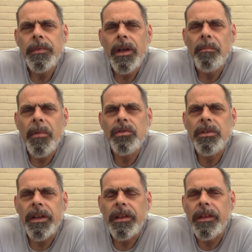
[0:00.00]
and
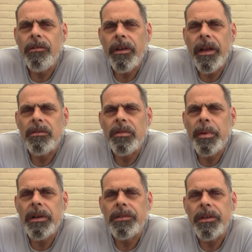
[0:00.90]
mostly in their
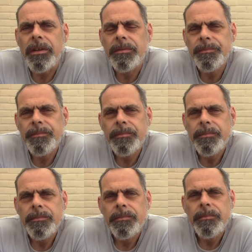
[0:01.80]
accountability
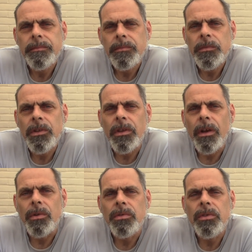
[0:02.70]
to
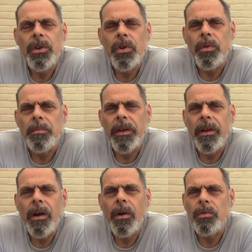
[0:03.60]
those to whom they
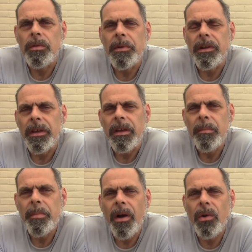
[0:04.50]
are ultimately
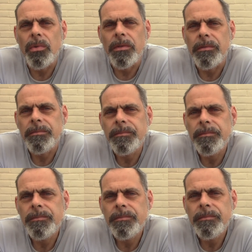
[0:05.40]
beholden,
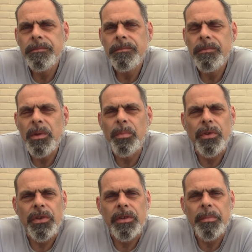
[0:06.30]
the
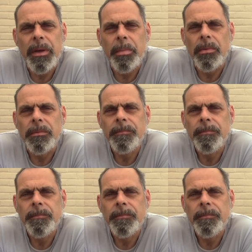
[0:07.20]
British people.